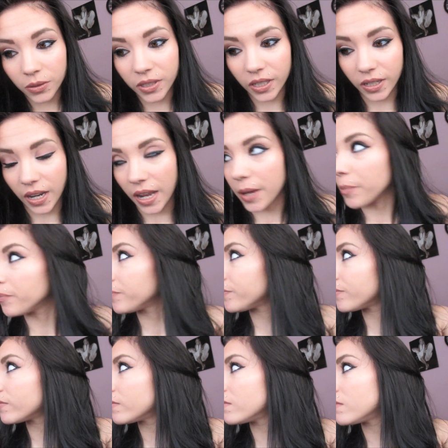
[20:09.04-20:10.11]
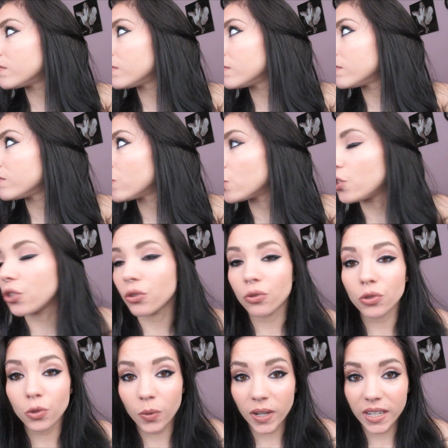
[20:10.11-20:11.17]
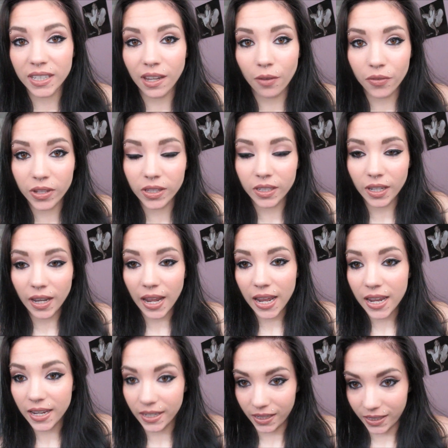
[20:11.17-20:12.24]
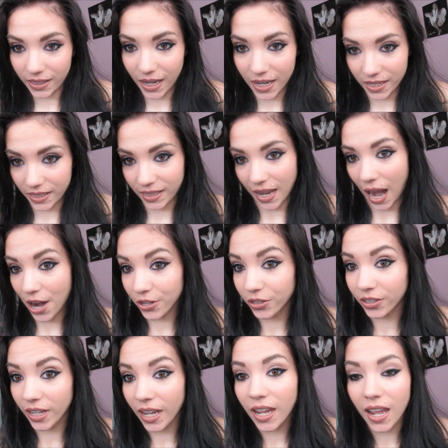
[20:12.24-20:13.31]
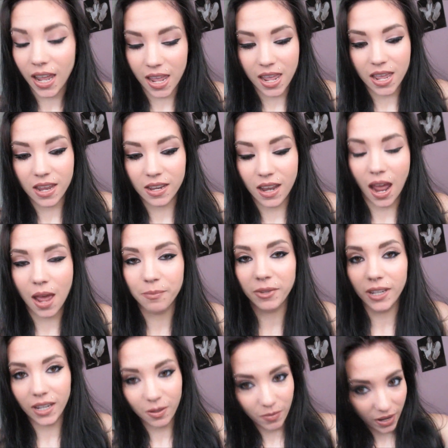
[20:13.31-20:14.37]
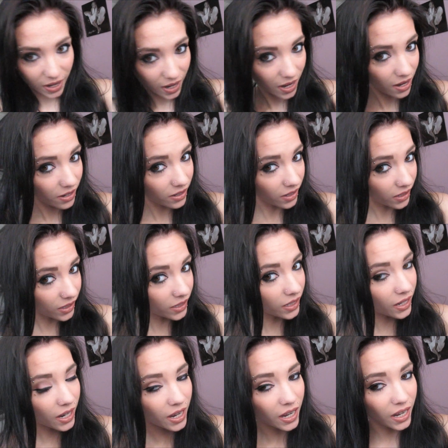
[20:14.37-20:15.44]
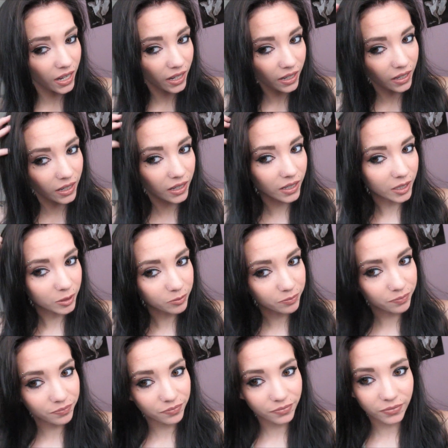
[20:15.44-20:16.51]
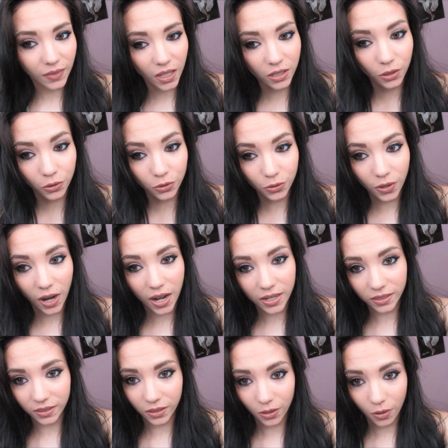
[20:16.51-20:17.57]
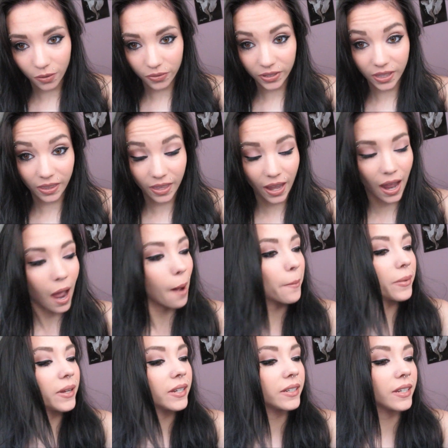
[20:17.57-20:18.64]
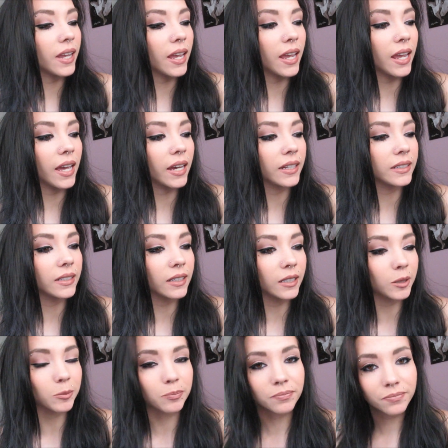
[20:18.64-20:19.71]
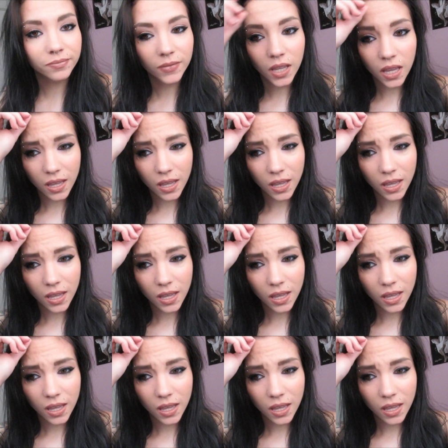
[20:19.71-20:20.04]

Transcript: what's the date? June twenty-seventh today. It is a Saturday, and I'm getting my hair done today. Um, I told you guys, you know, everything that happened, and um,